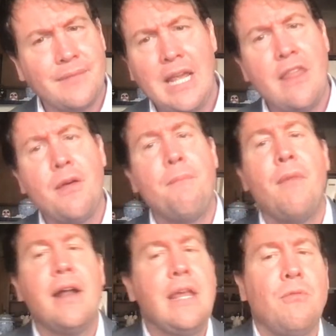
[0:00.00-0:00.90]
the
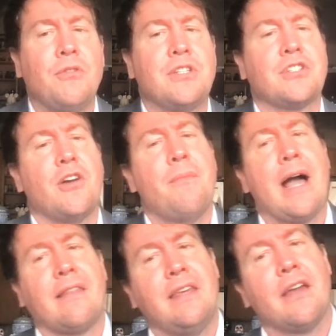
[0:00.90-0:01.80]
money will just go
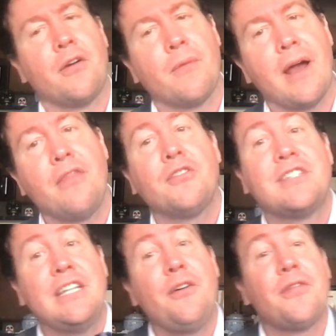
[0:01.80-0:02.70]
back the other way. They'll
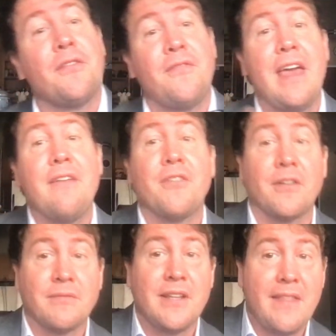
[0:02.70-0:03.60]
tilt the
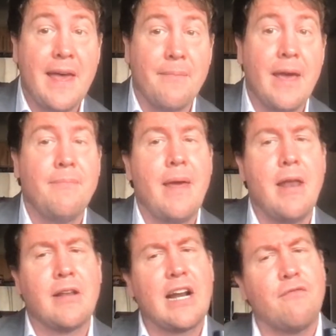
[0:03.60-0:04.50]
favor to them and
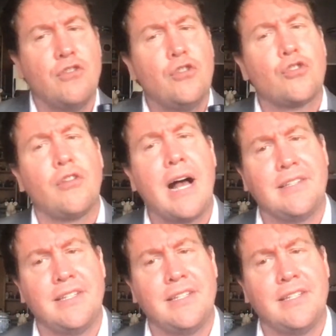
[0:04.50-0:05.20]
kind of neutralize the